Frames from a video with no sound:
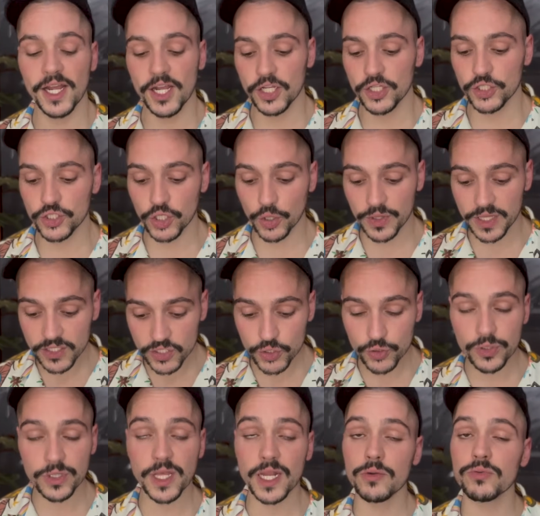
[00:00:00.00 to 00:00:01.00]
So this
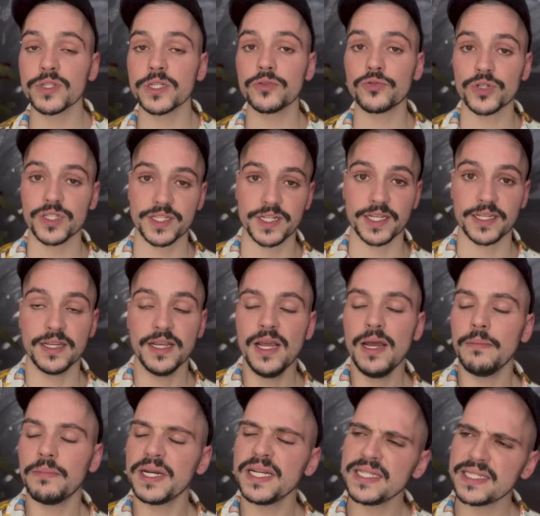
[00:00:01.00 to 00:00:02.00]
storyline was interesting.
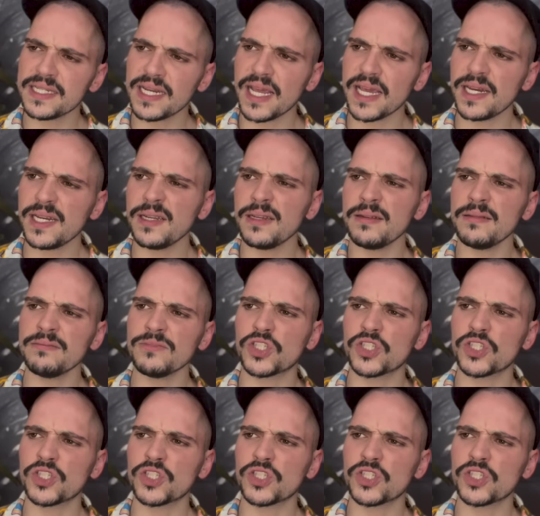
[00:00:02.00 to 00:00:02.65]
But instead,